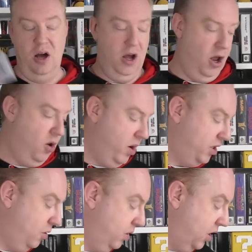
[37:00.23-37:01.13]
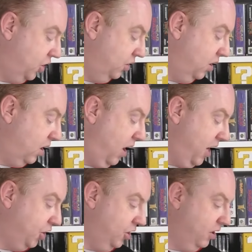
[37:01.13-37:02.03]
a nice new addition to the
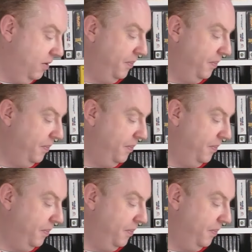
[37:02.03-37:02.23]
collection.